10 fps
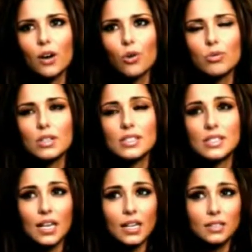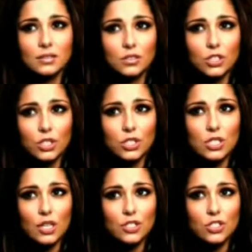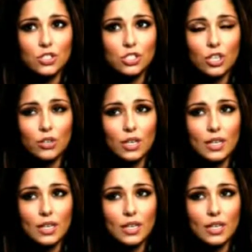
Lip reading: always tell girls that they should do,